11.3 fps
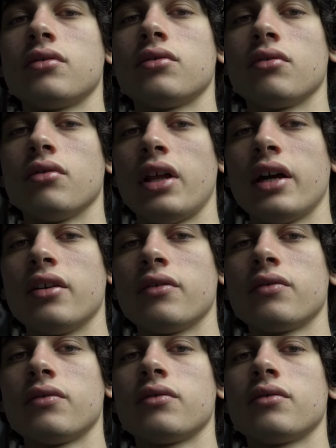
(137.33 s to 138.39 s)
your
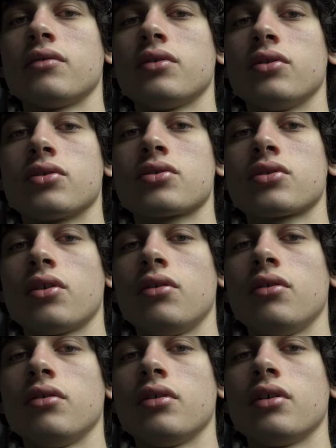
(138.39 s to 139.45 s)
life, your
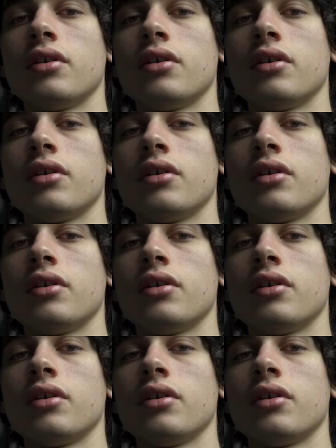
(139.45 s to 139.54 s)
soul,